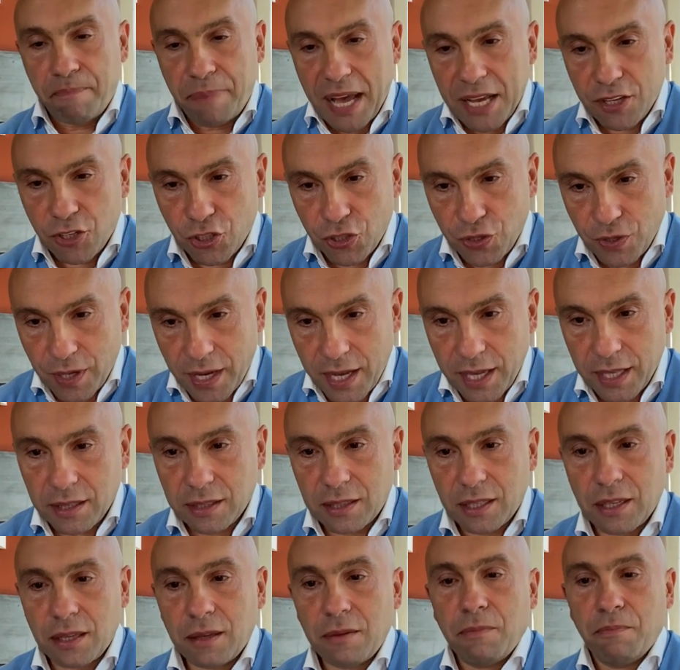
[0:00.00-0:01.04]

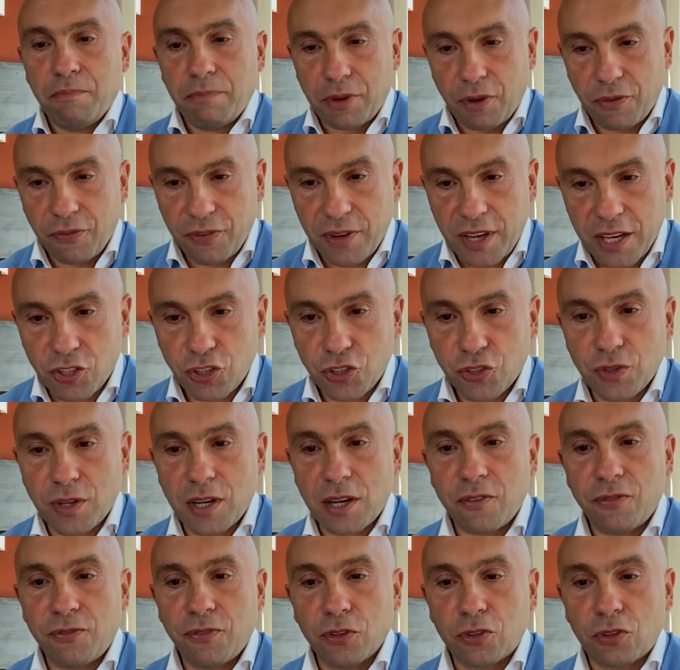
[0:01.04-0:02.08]
passionate
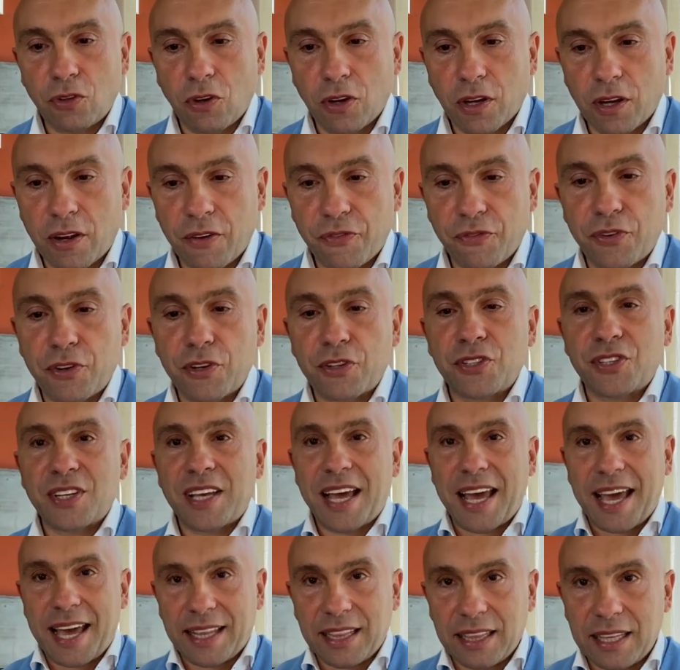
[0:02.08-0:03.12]
professional
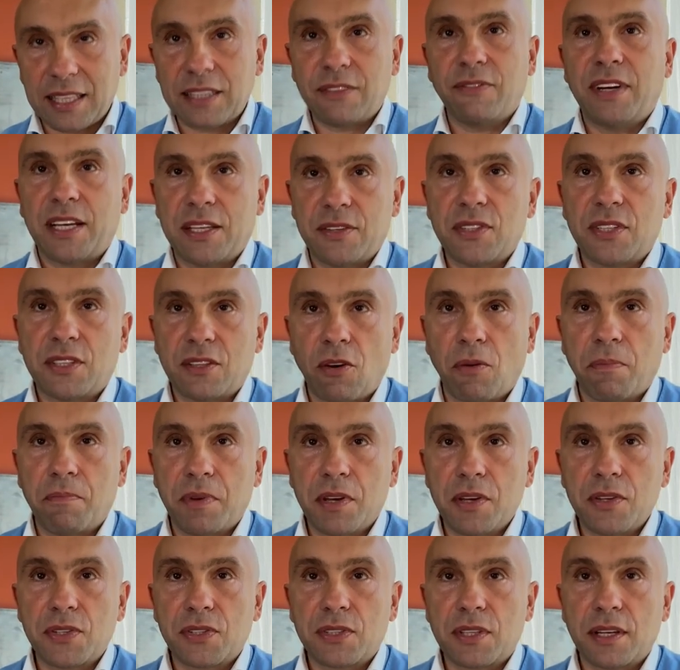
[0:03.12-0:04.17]
photographers and advanced
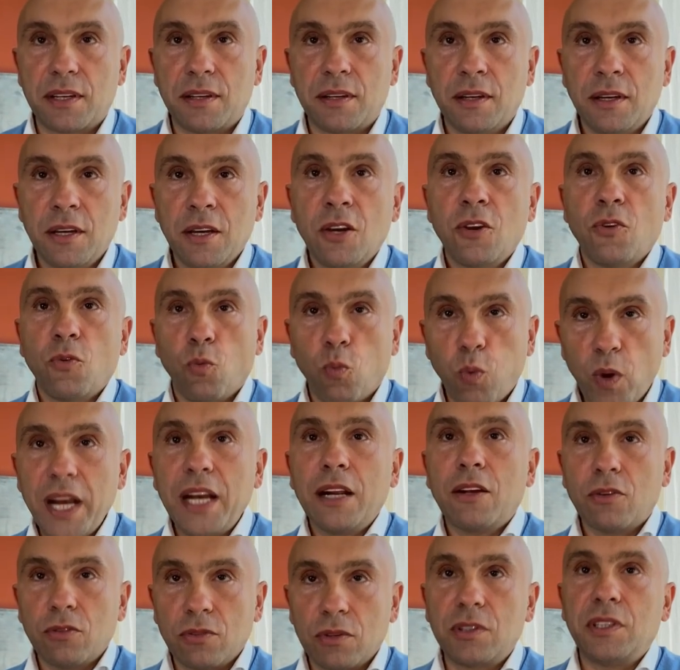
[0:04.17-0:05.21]
hobbyists
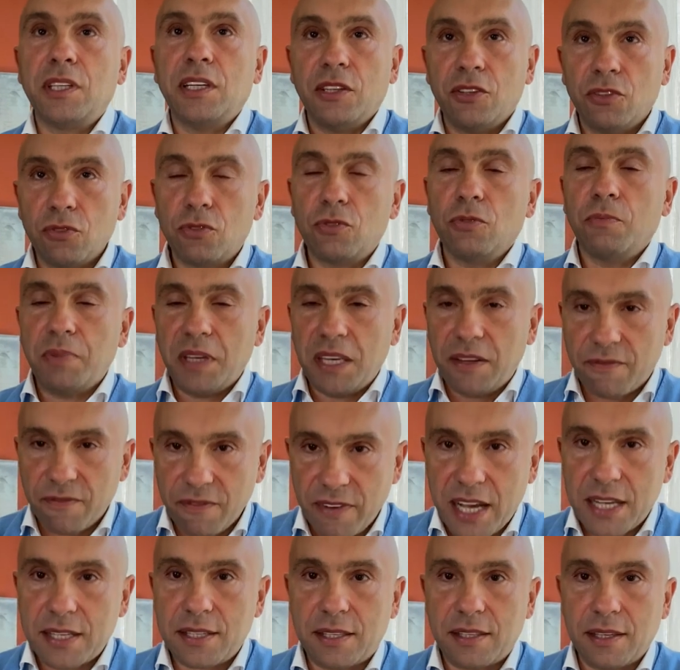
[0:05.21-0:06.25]
will continue to be
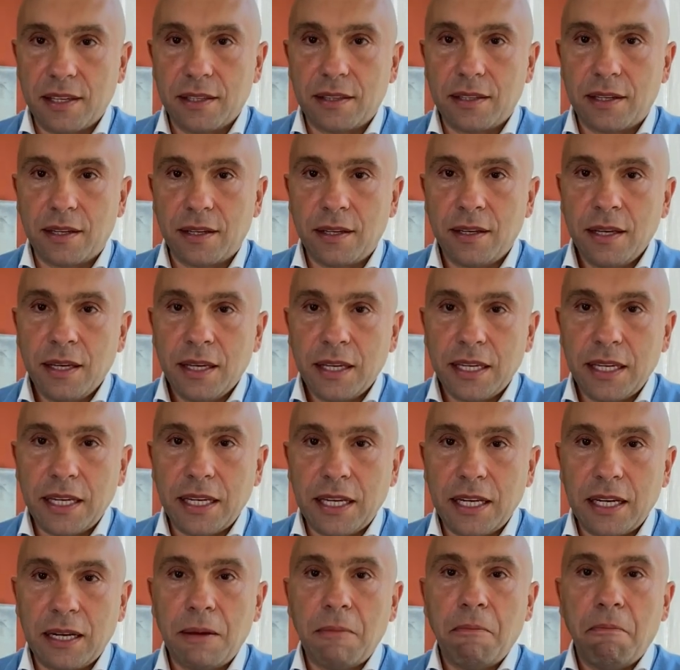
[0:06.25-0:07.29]
invested
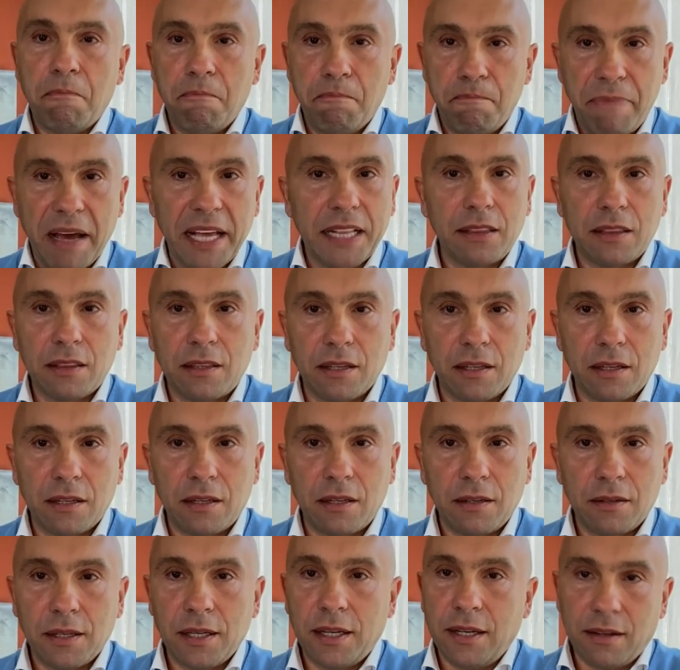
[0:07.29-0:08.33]
in
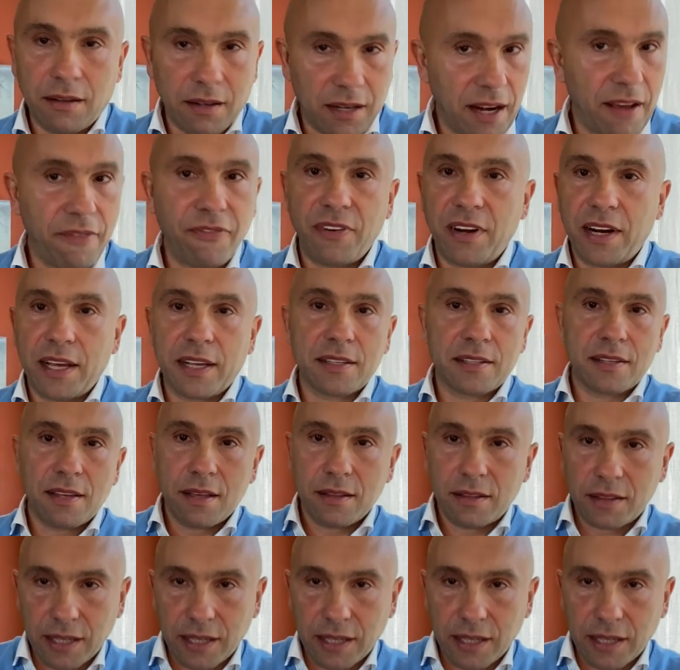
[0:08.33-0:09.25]
better reflex